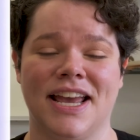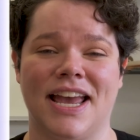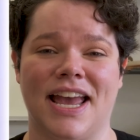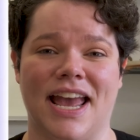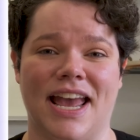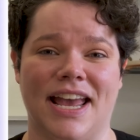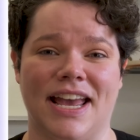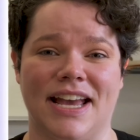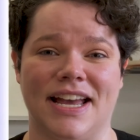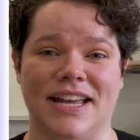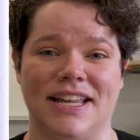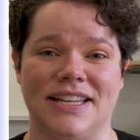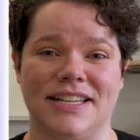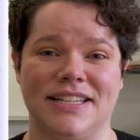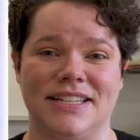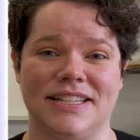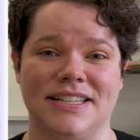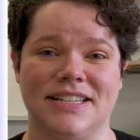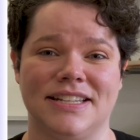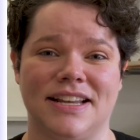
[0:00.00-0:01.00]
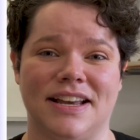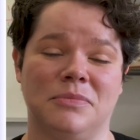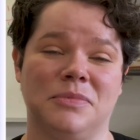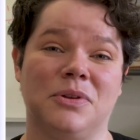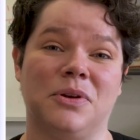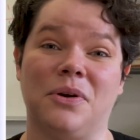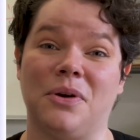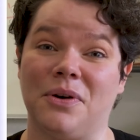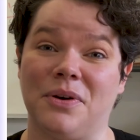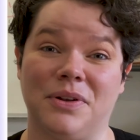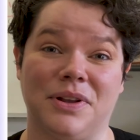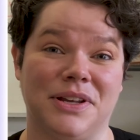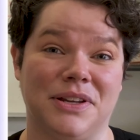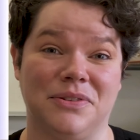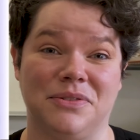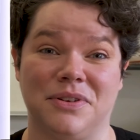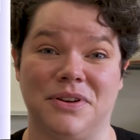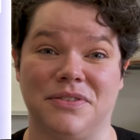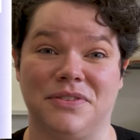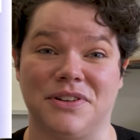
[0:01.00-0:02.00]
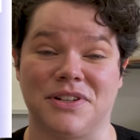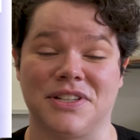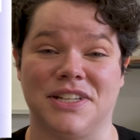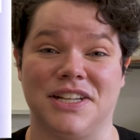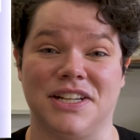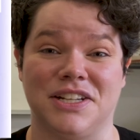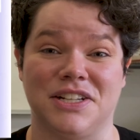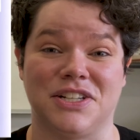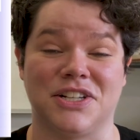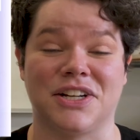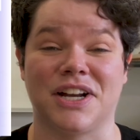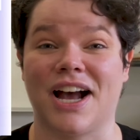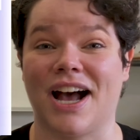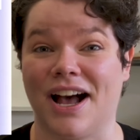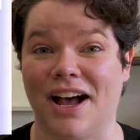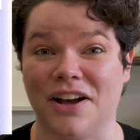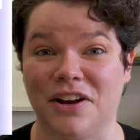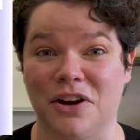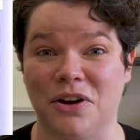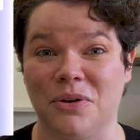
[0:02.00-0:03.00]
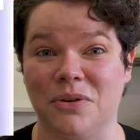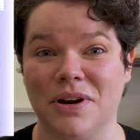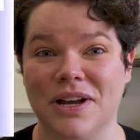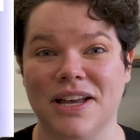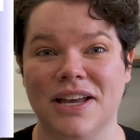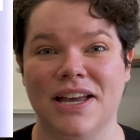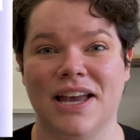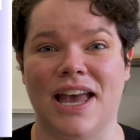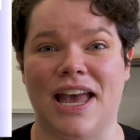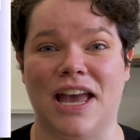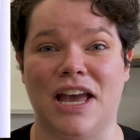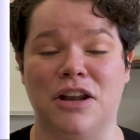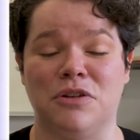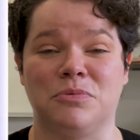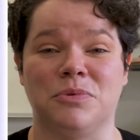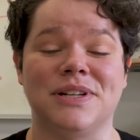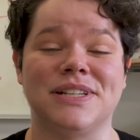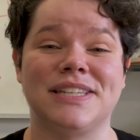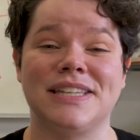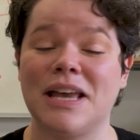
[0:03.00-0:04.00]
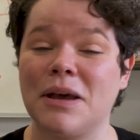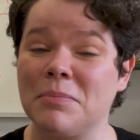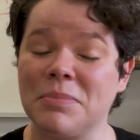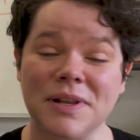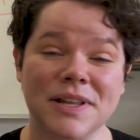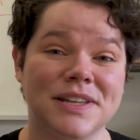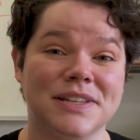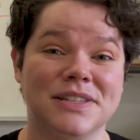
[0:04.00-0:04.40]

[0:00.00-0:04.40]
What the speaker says: and Loyola University in Chicago. And we're sampling